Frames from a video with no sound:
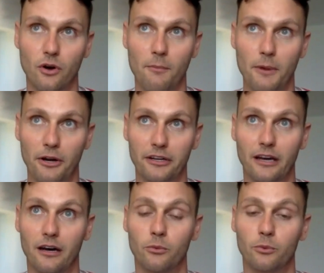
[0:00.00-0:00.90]

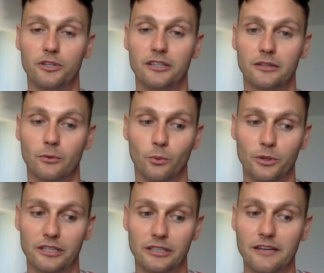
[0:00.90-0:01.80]
America, we
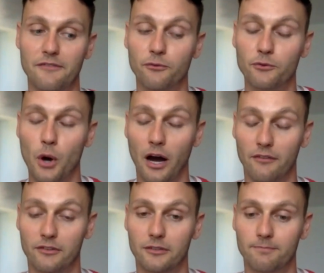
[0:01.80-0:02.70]
if you have
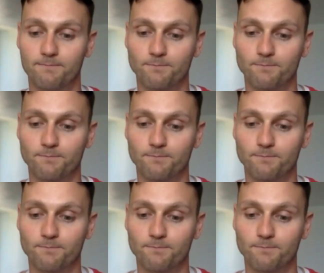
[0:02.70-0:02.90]
a